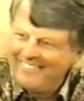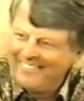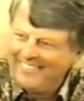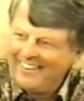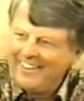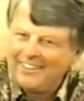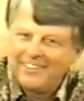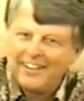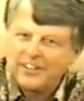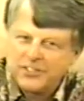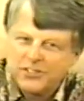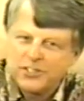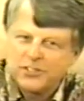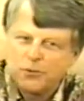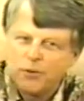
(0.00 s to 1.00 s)
And
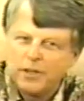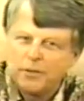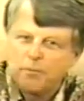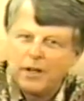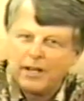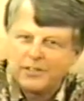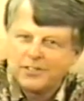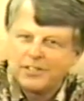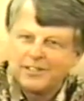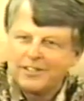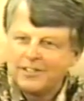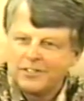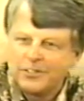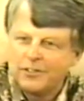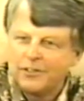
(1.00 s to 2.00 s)
that's just the way the
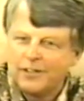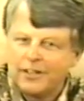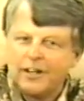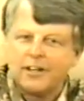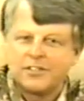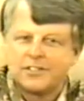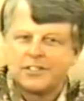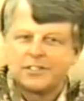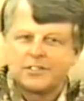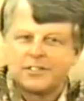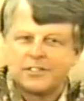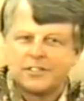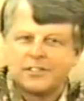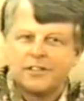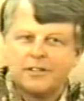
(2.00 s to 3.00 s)
Palestinians look at us as
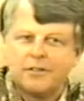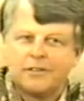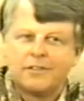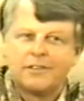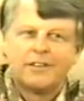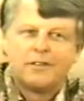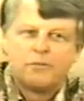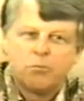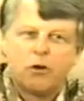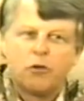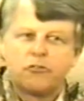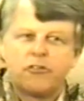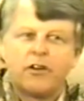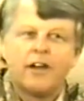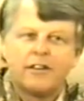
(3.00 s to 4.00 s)
the
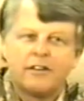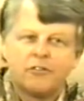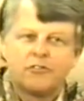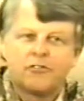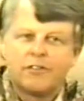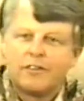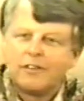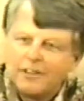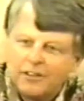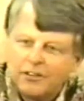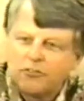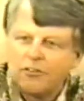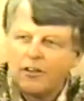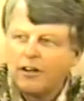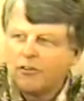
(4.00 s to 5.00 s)
pro-Zionist
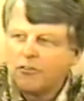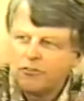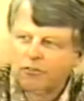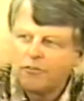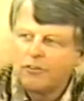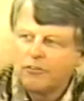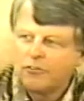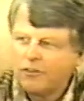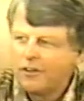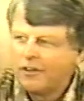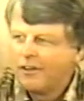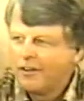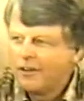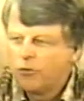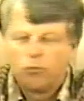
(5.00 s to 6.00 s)
installers of this
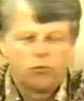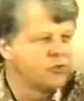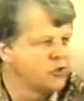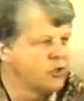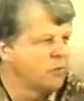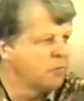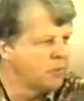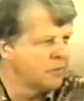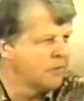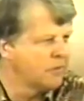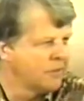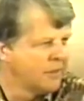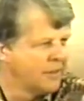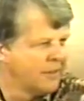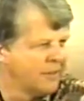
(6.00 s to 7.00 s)
regime
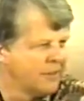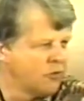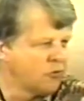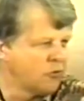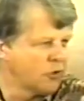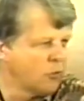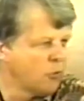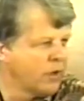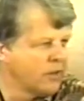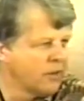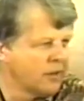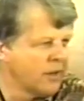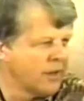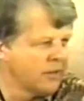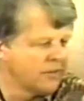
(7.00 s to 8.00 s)
that took away their land